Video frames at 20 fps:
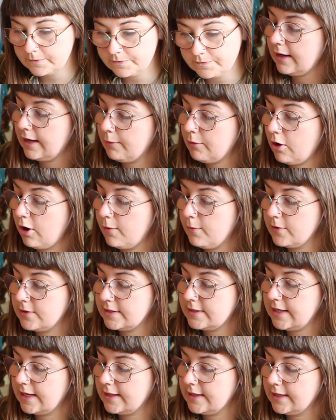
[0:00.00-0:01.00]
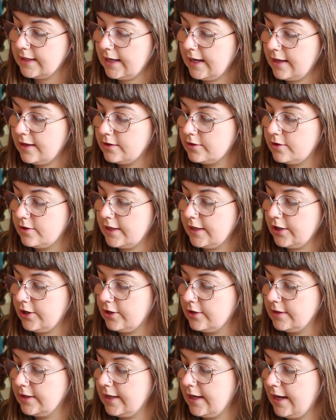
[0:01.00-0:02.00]
I'm almost done the calendar that I
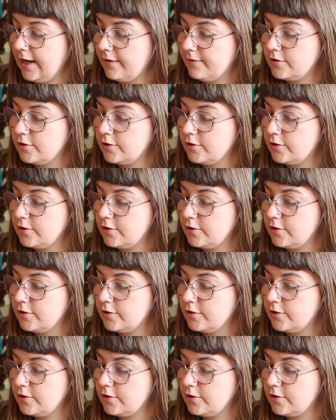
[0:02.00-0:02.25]
currently have,